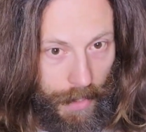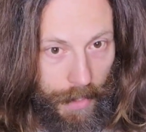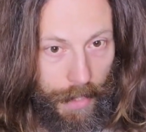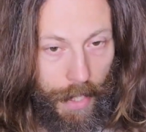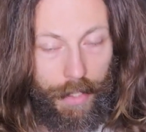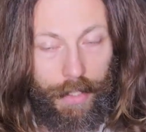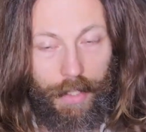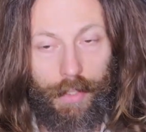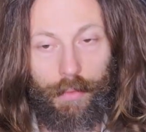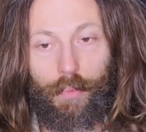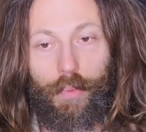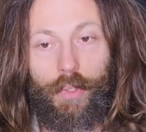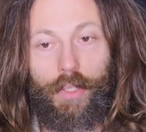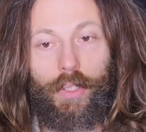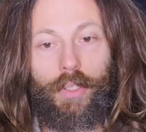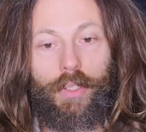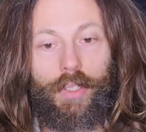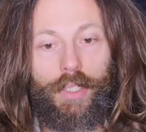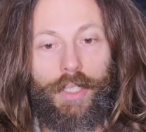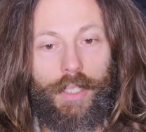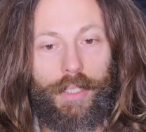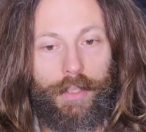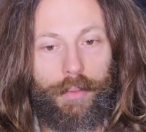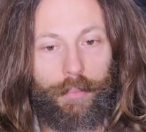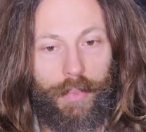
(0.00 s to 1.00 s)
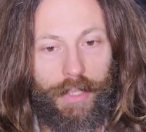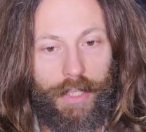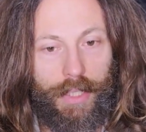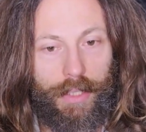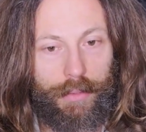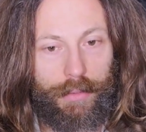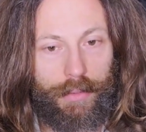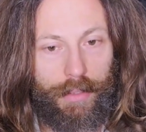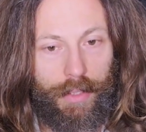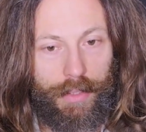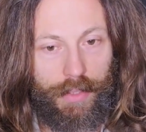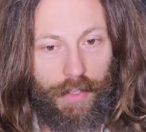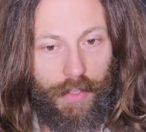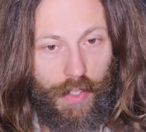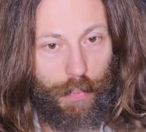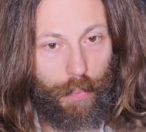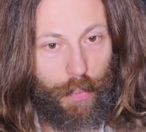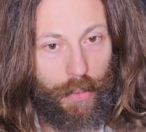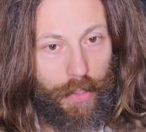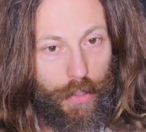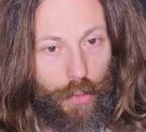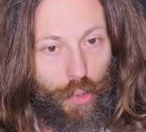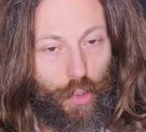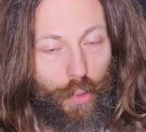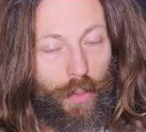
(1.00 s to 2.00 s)
and if we are looking at the
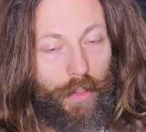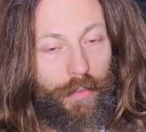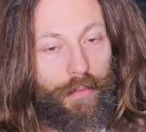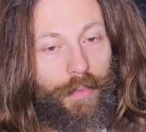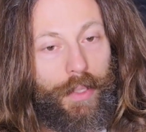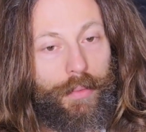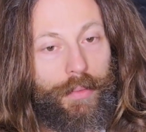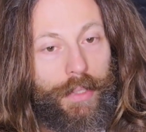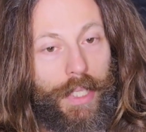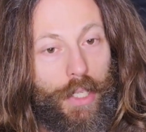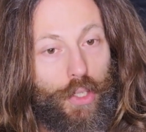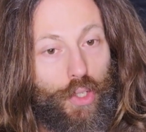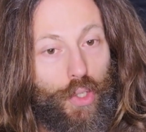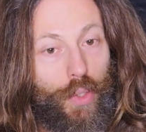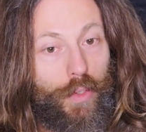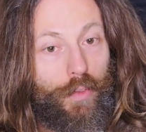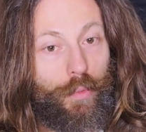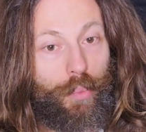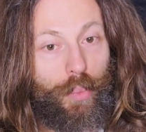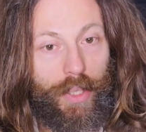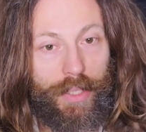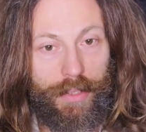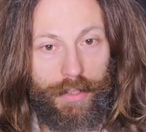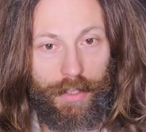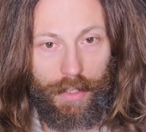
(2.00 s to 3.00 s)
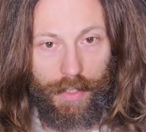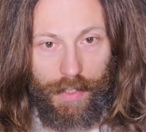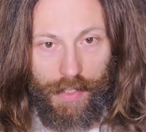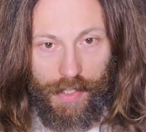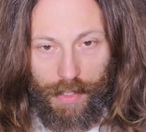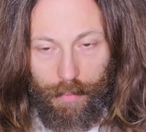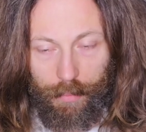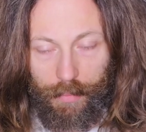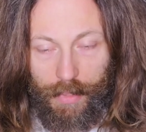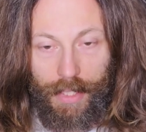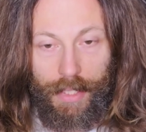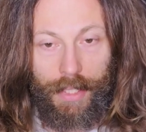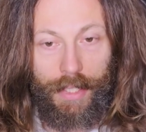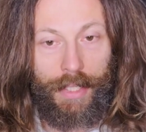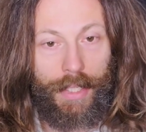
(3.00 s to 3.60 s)
spiritual foundation of Pointillism,